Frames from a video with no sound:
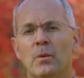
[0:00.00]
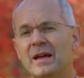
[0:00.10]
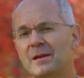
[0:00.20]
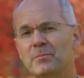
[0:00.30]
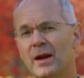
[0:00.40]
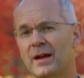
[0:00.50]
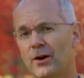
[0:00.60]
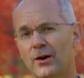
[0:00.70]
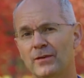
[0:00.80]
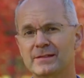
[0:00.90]
We can break
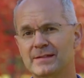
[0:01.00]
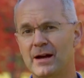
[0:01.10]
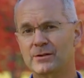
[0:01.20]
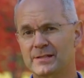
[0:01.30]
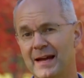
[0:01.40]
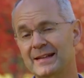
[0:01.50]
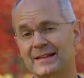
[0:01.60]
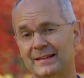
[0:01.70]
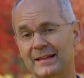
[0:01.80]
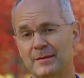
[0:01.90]
all this down
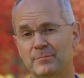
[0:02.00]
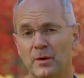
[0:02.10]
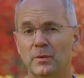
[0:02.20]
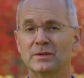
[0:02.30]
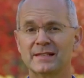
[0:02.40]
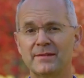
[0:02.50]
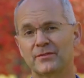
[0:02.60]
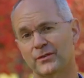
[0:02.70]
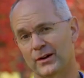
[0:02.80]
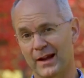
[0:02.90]
technically, but we'll save
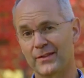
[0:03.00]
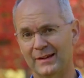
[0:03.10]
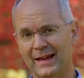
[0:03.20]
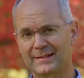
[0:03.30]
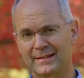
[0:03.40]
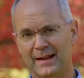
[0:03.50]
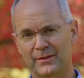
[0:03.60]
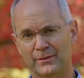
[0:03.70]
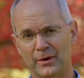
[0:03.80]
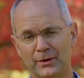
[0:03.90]
it for another lesson
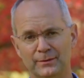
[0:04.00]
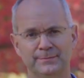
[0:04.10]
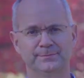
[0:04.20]
down the road.